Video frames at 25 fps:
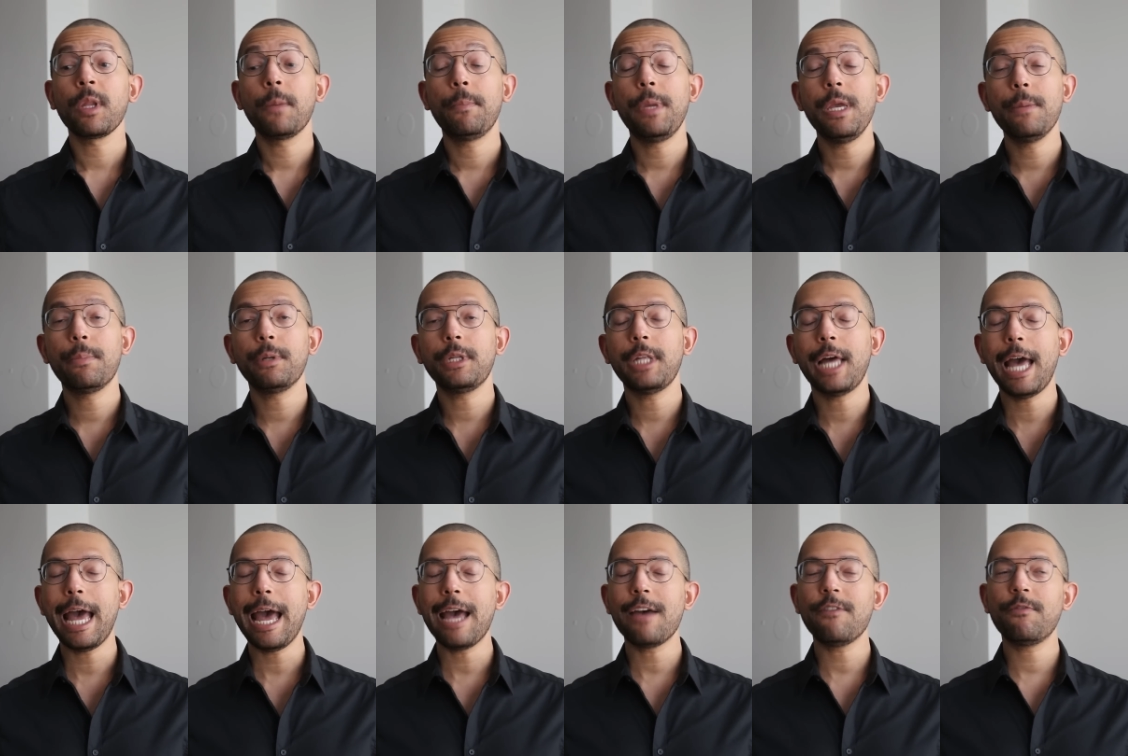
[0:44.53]
people
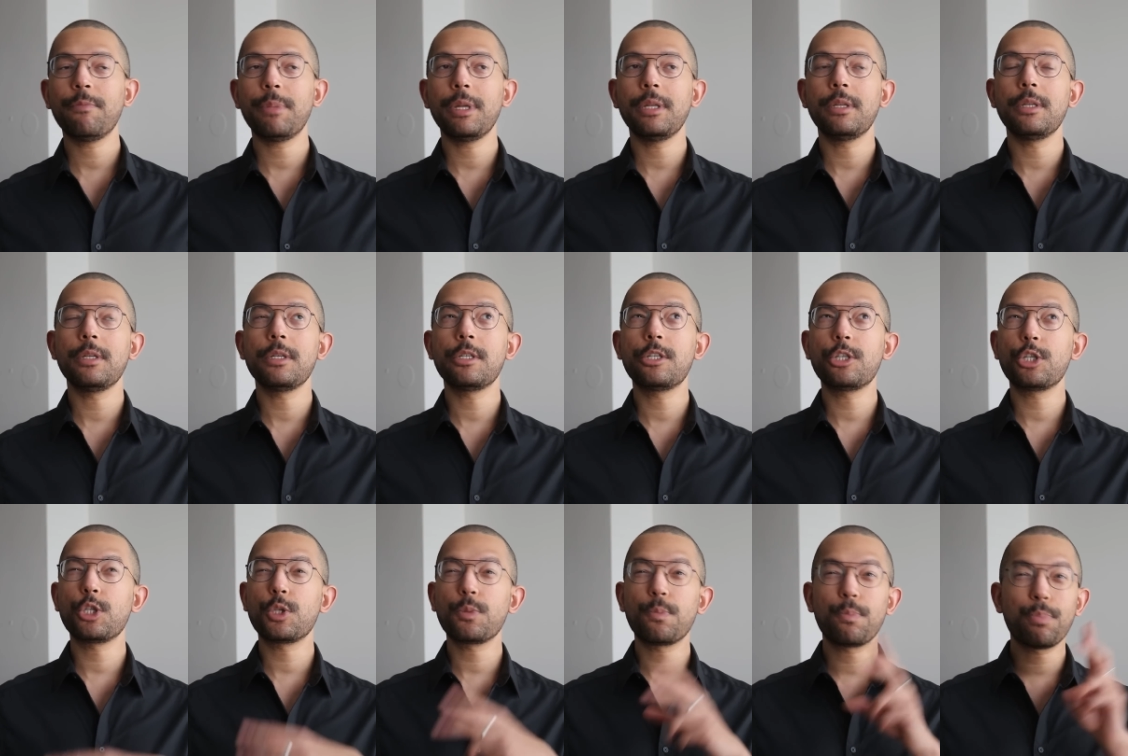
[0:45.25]
have been
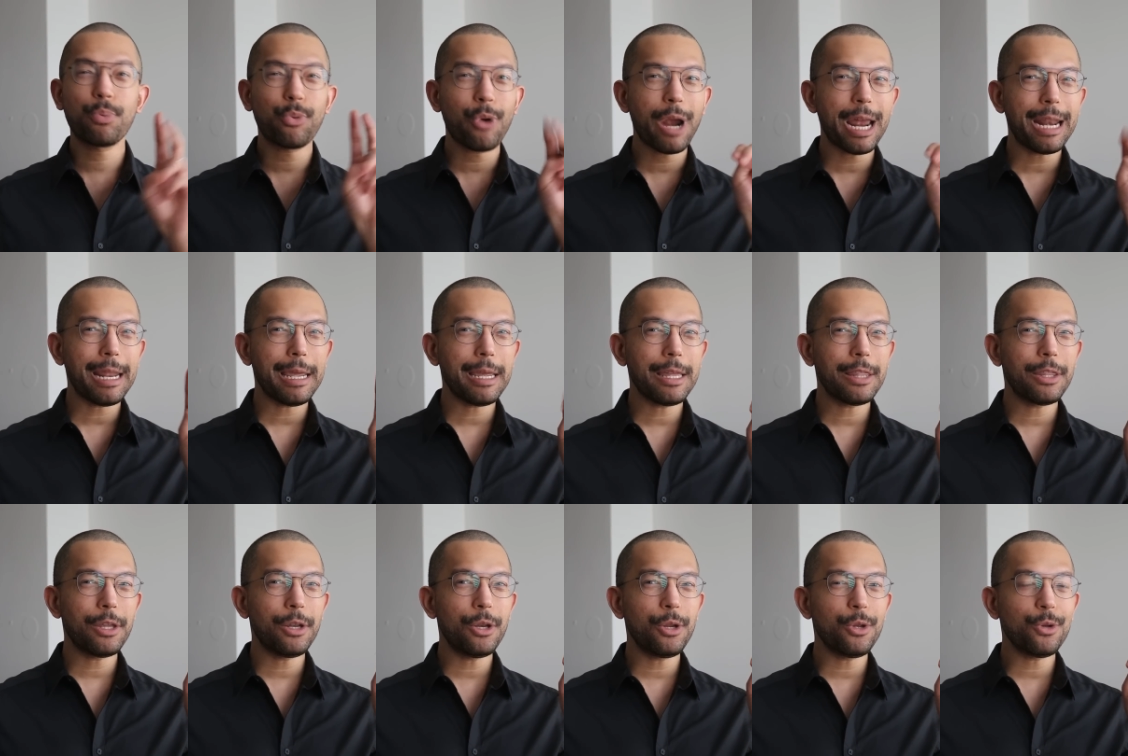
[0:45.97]

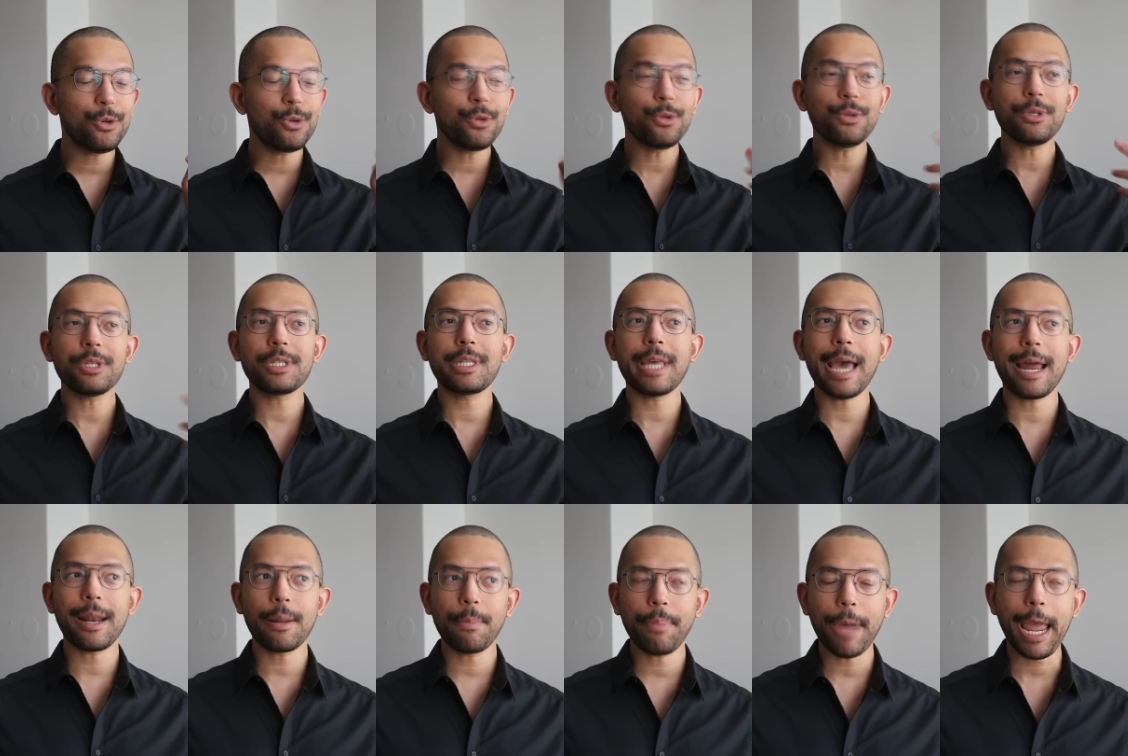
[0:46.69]
spreading the news
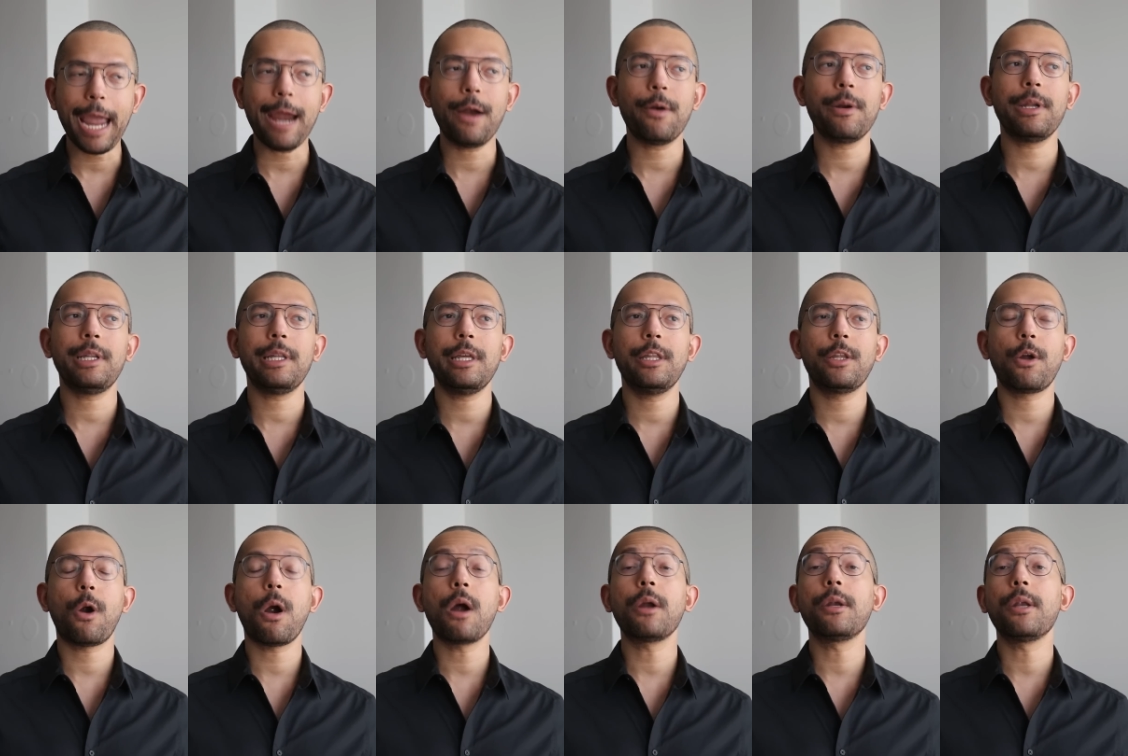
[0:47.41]
that apparently
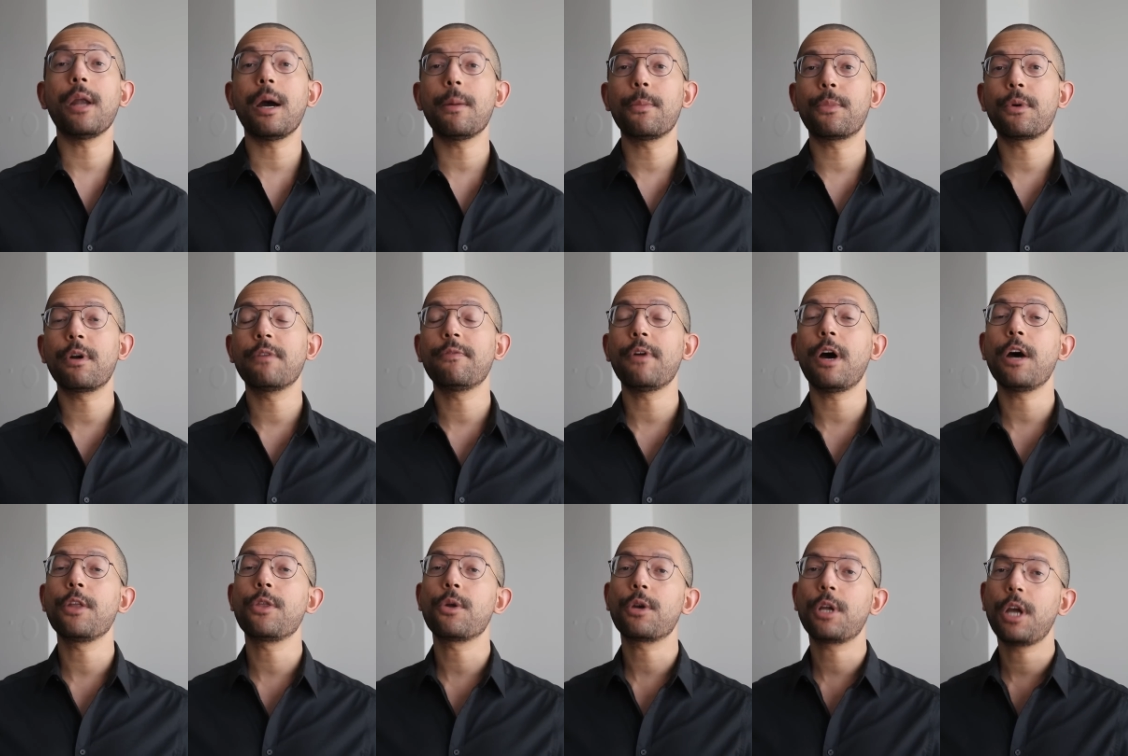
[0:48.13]
there are a number of
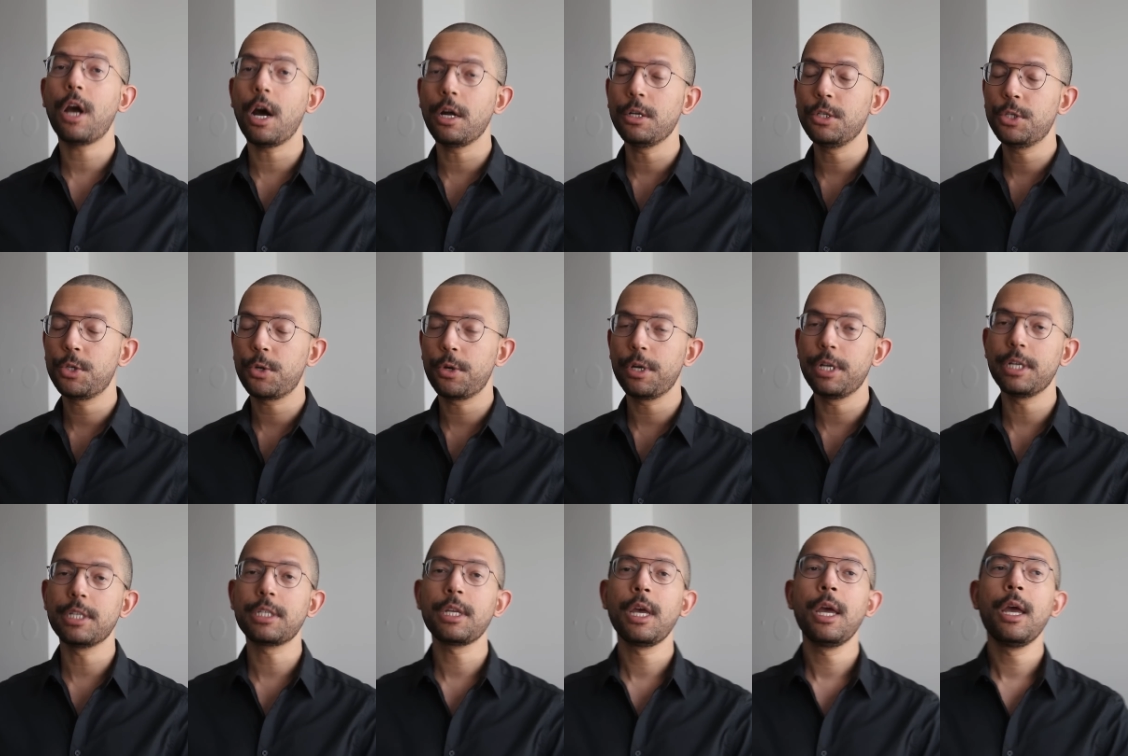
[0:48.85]
other
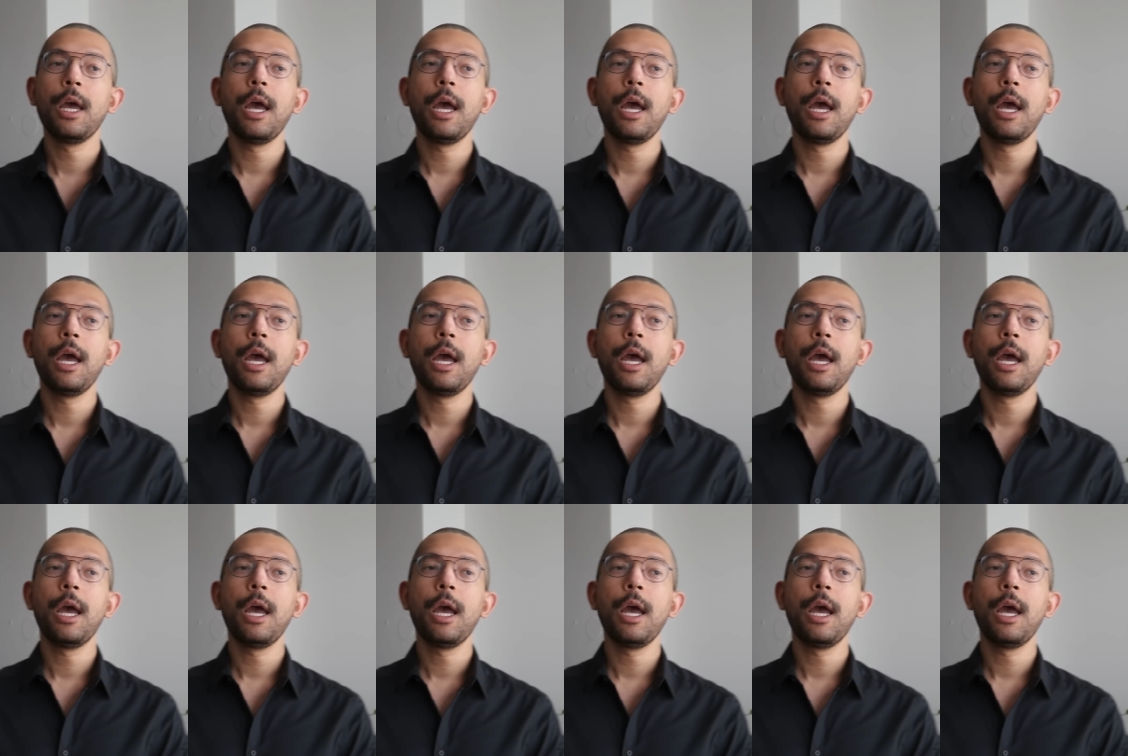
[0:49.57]
countries